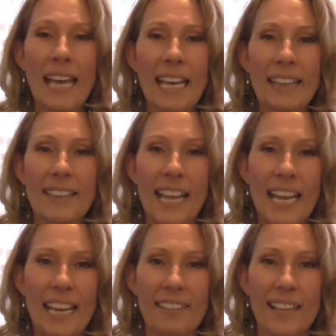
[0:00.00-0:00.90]
and the
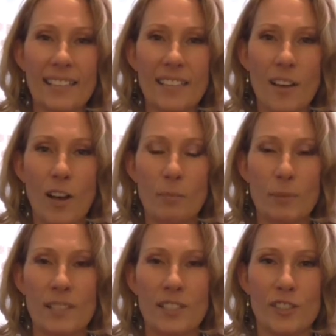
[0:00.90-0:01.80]
hand that's on
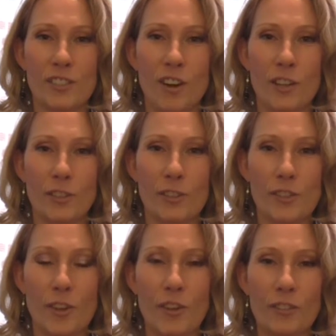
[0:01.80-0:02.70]
position on your
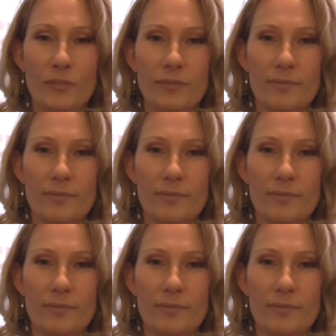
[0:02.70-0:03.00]
skull.